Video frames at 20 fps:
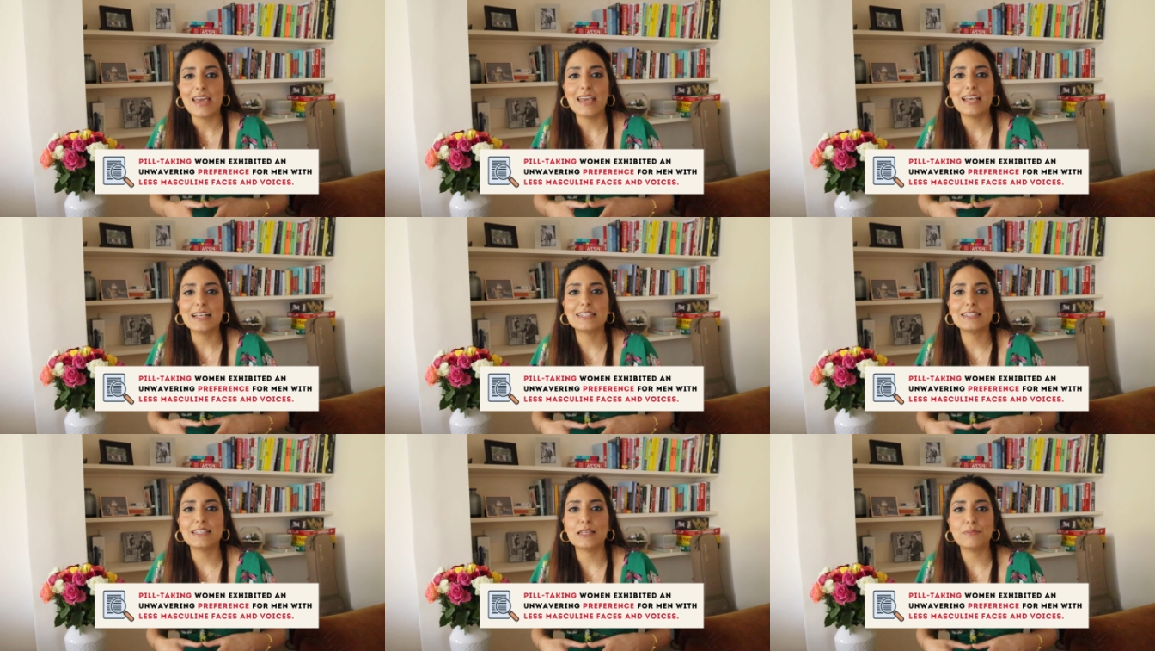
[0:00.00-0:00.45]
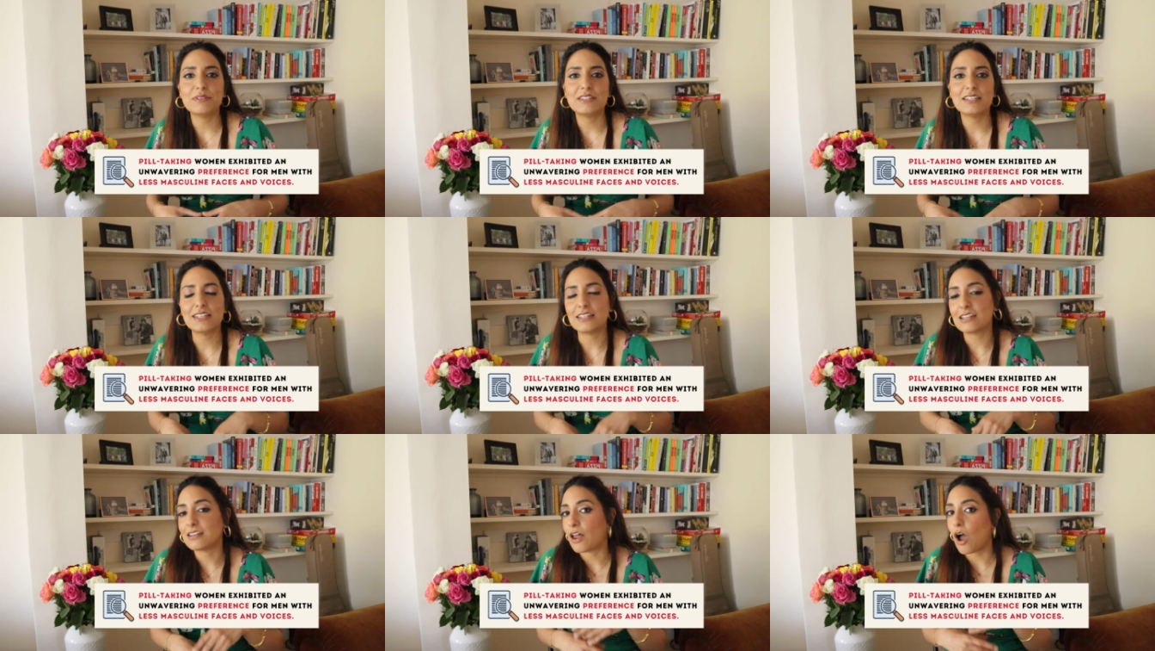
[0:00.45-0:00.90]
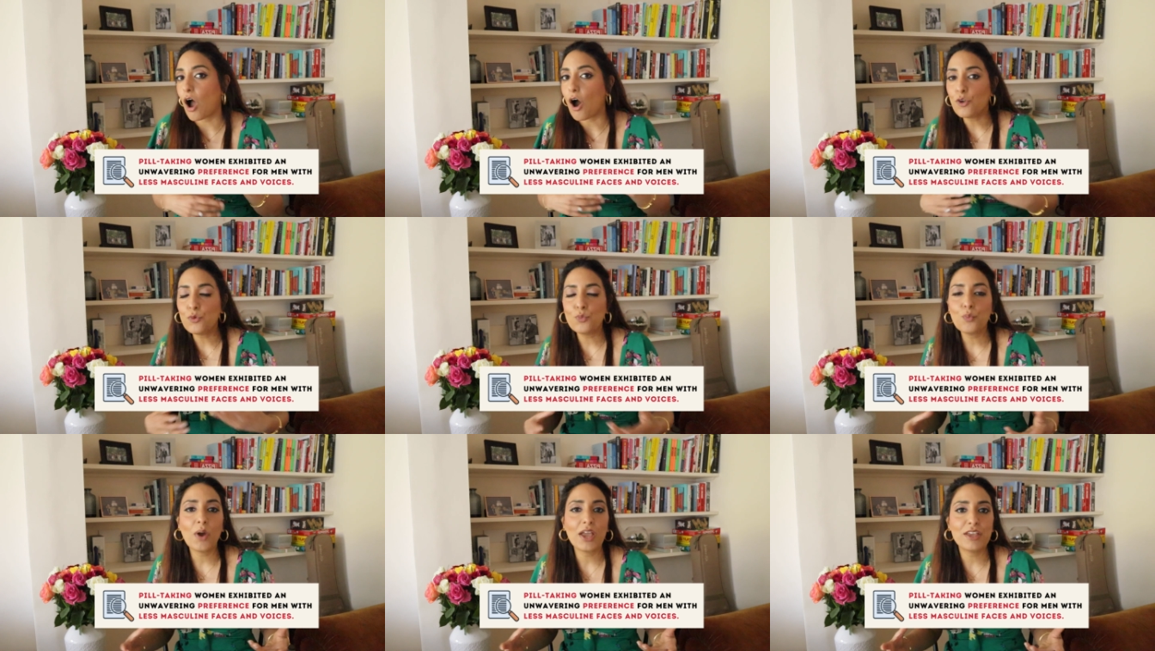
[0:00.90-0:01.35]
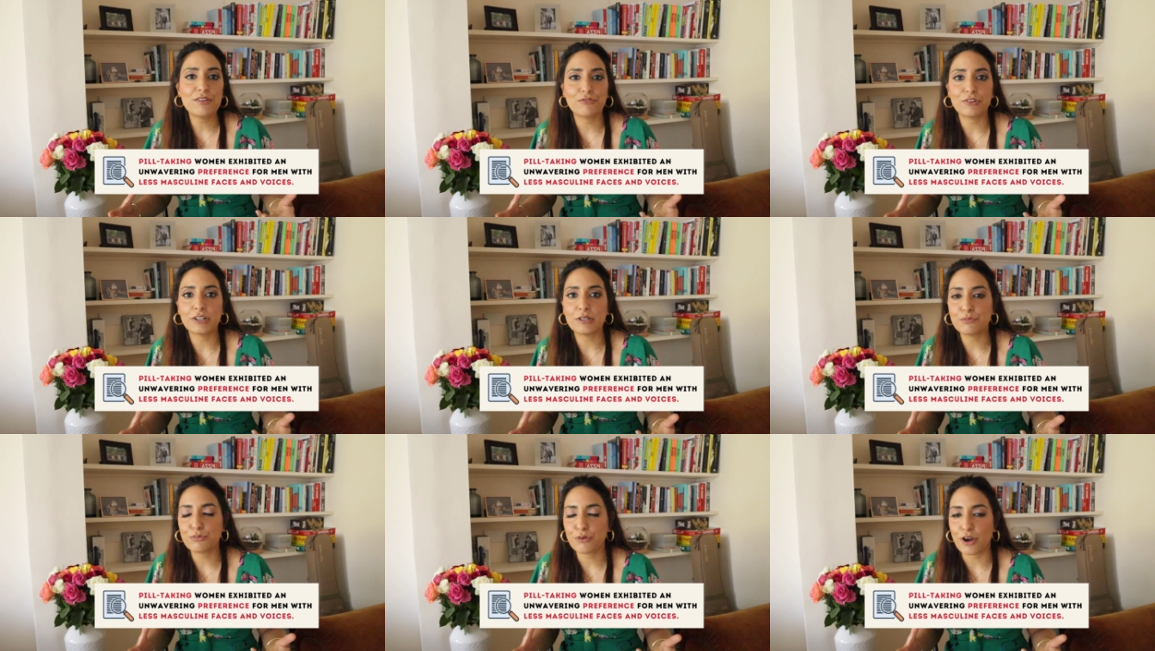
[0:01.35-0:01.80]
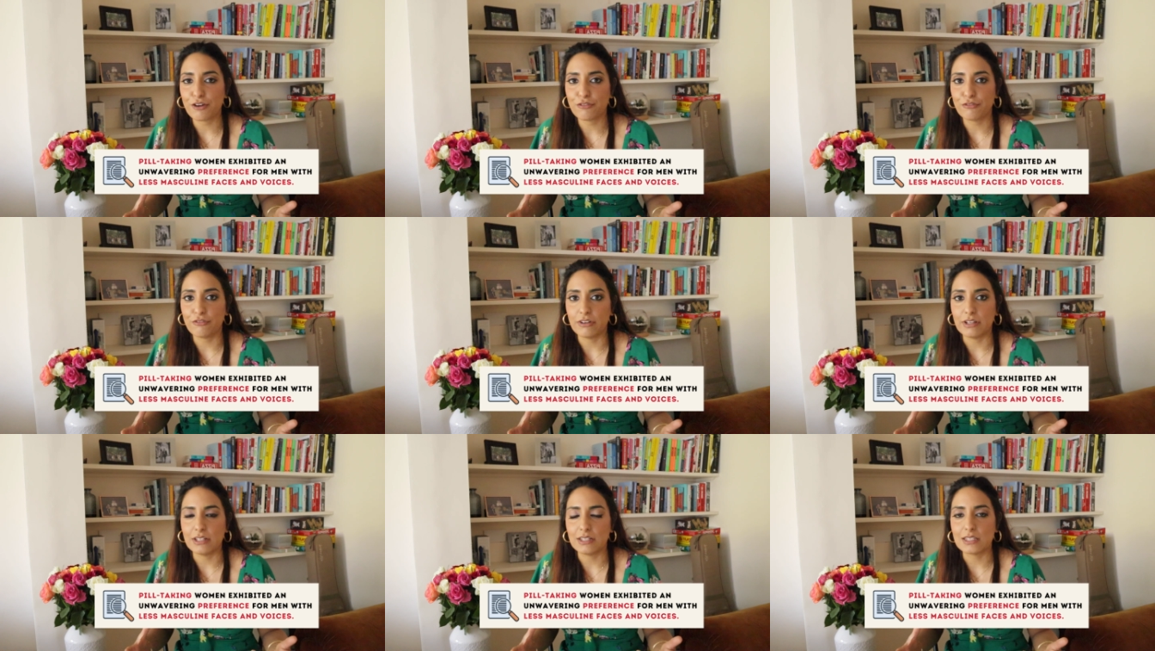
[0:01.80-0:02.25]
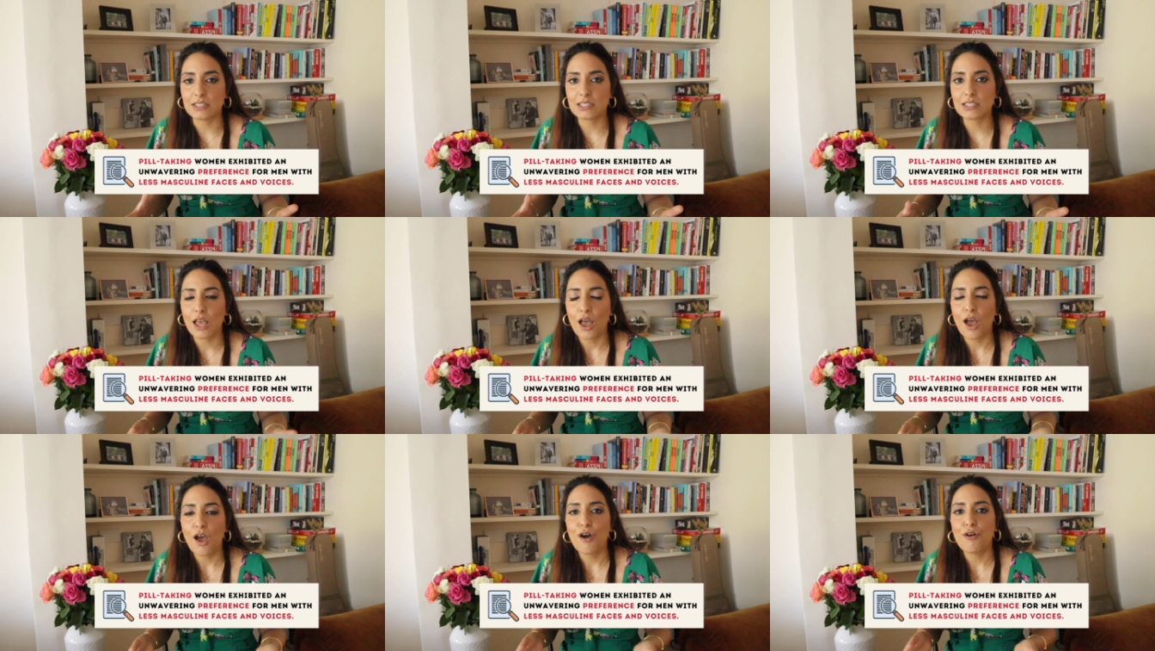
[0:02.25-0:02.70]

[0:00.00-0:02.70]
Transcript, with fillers: exhibited an unwavering preference